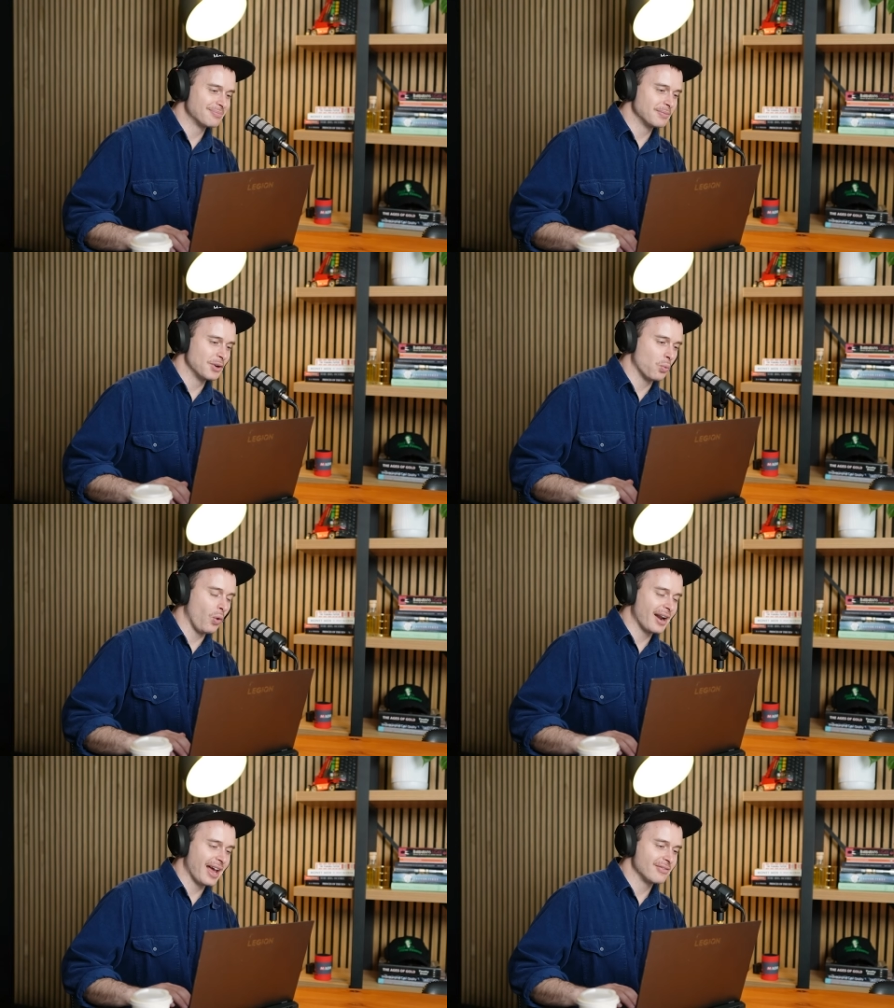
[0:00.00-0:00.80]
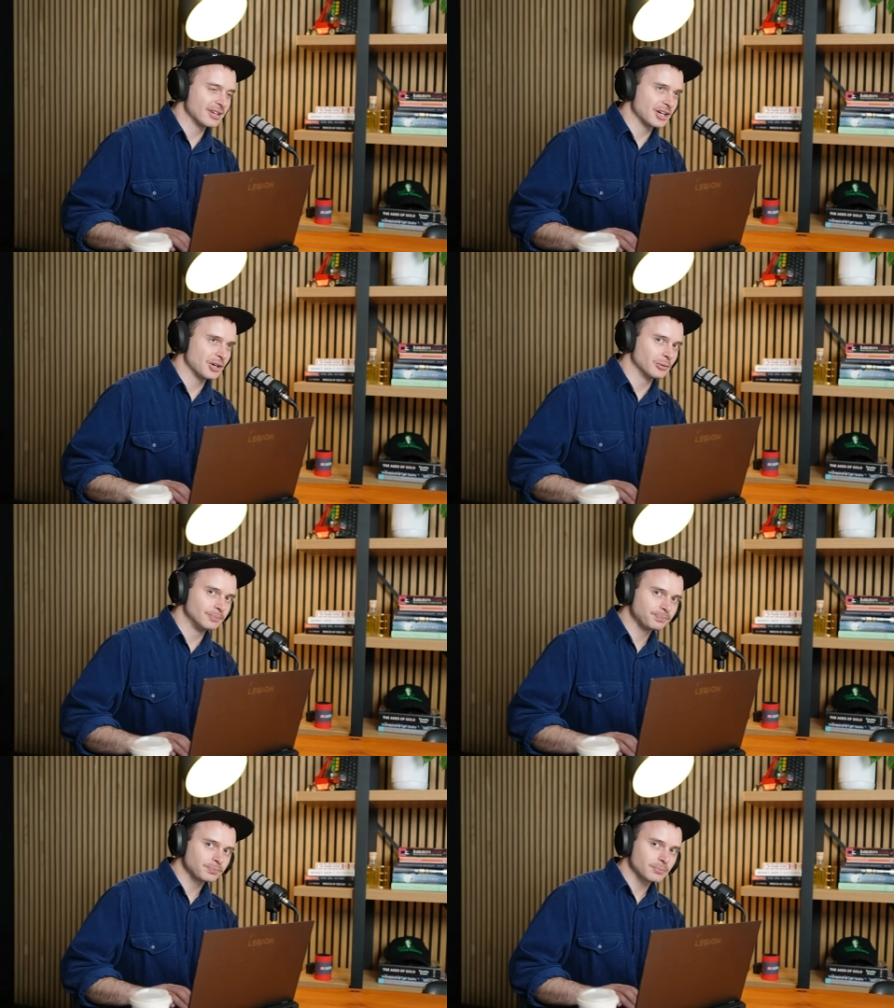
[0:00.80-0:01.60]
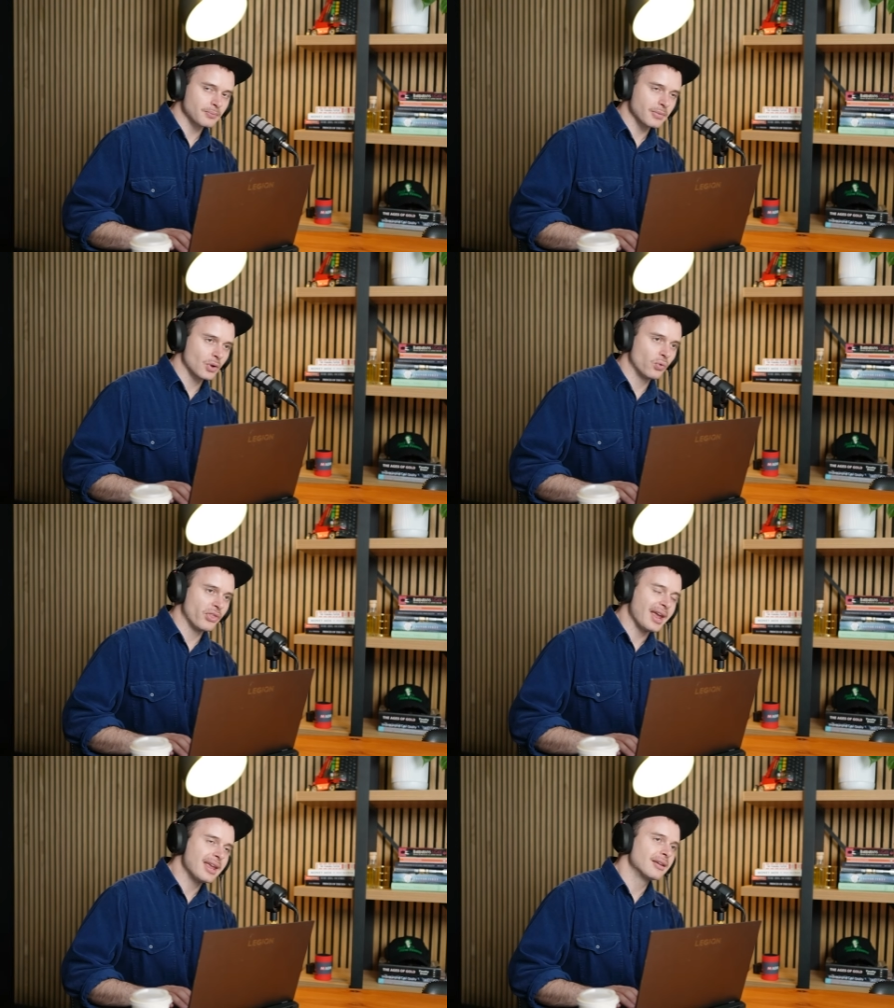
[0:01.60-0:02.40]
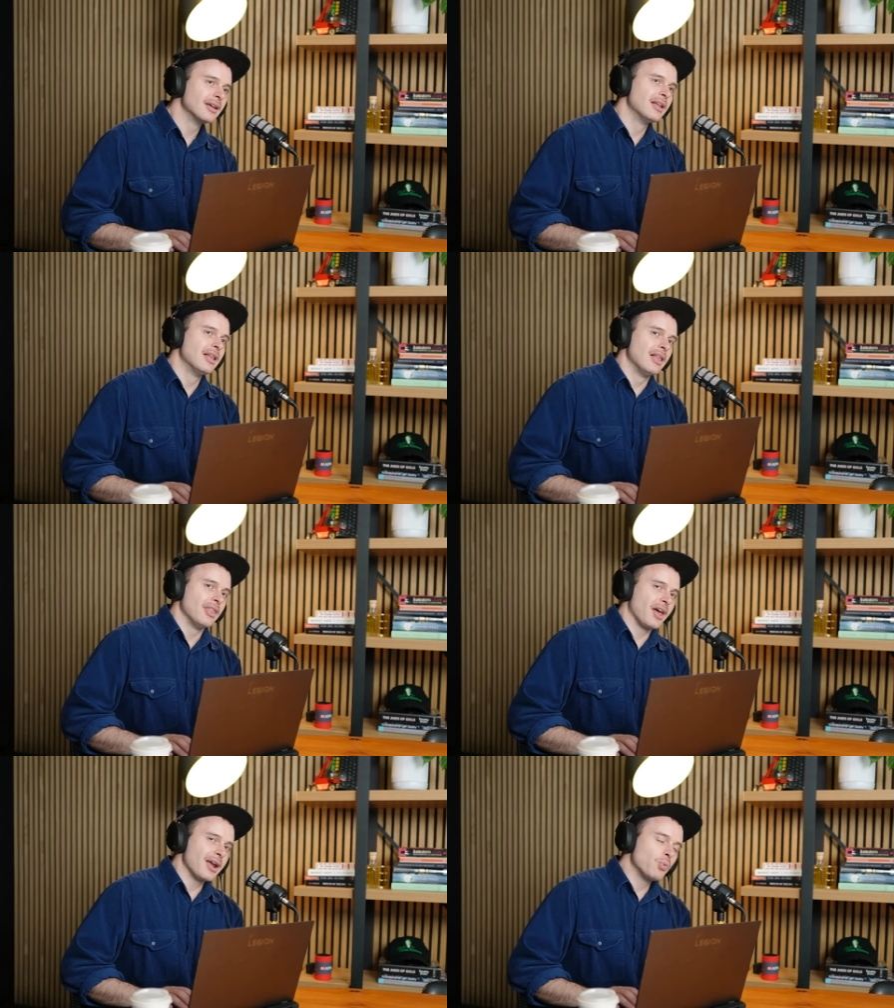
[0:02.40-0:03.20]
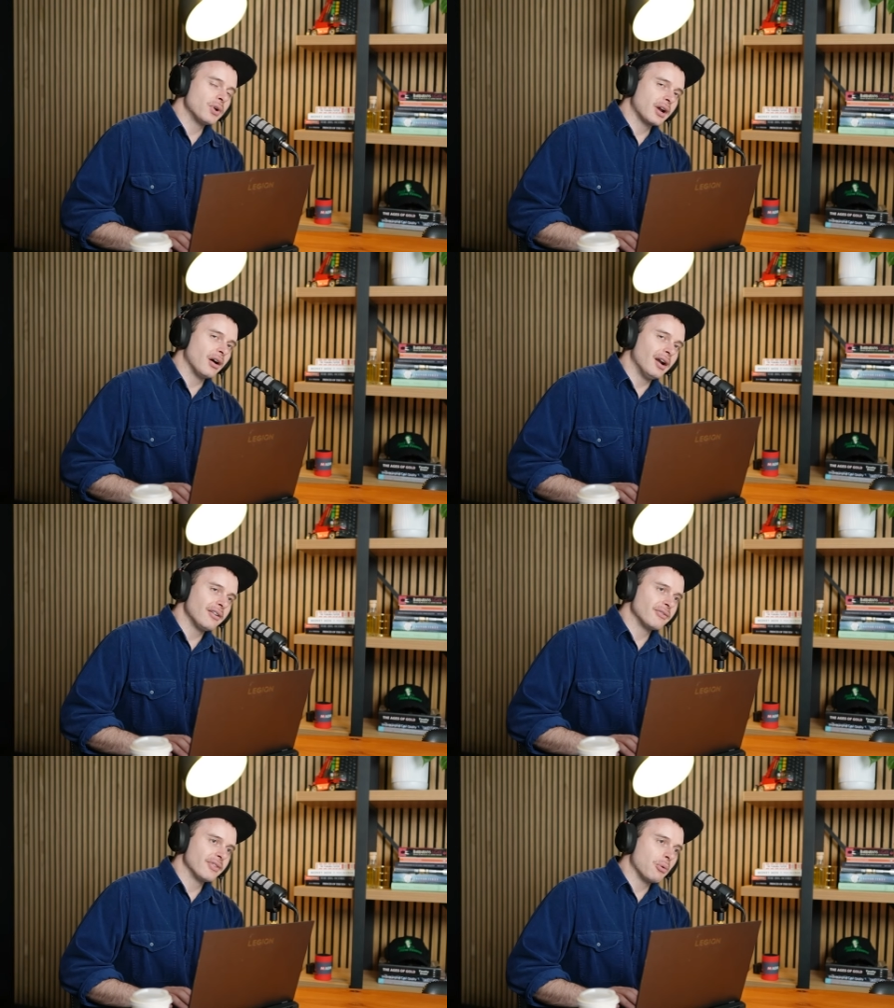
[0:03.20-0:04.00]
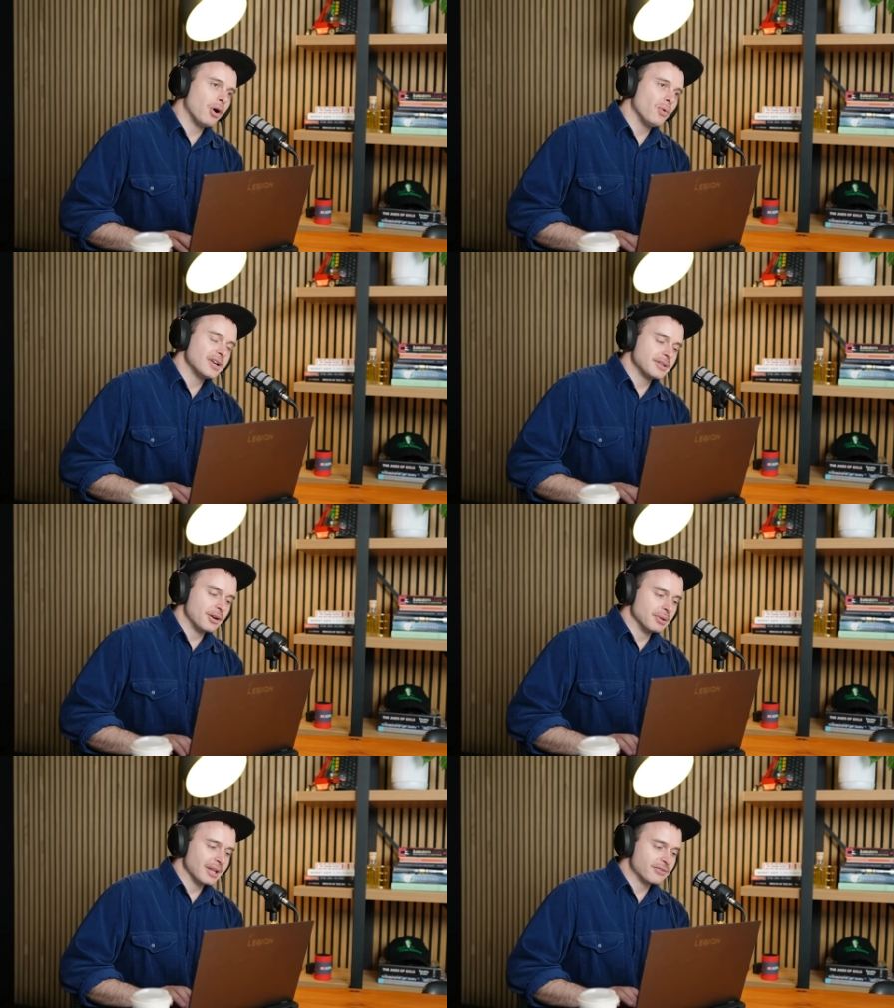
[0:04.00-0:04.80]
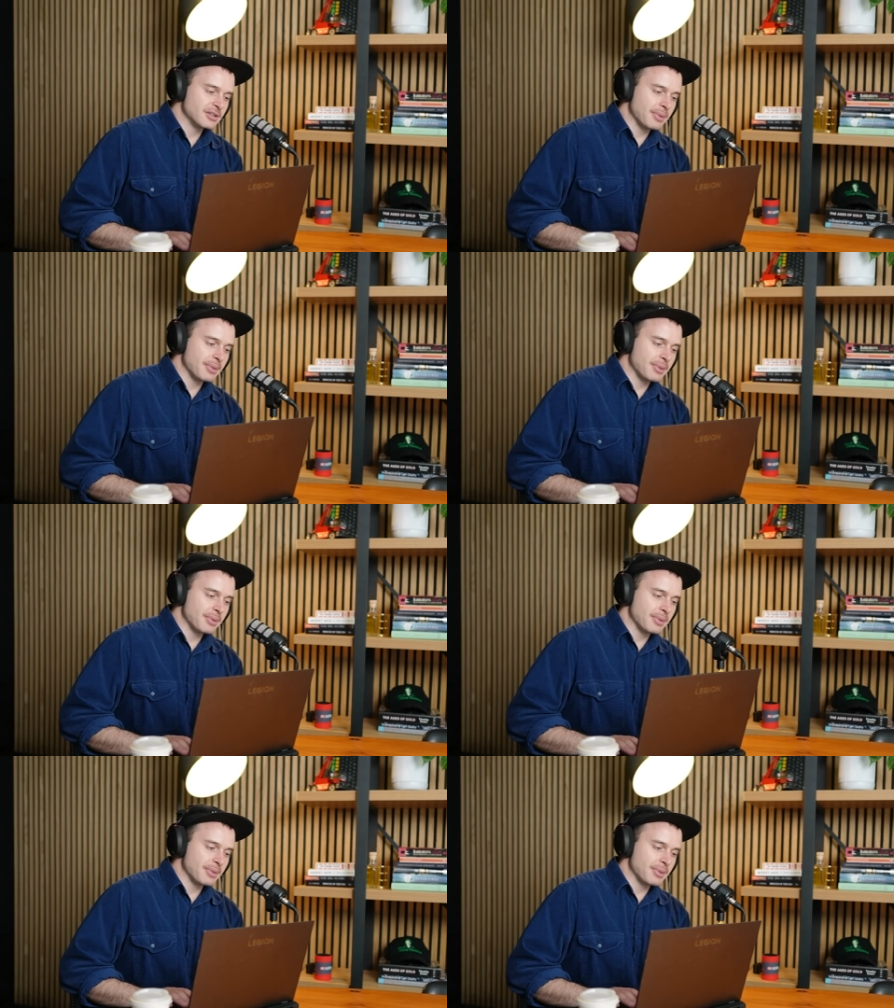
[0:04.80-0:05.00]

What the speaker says: Whitehaven Coal, they were always believed to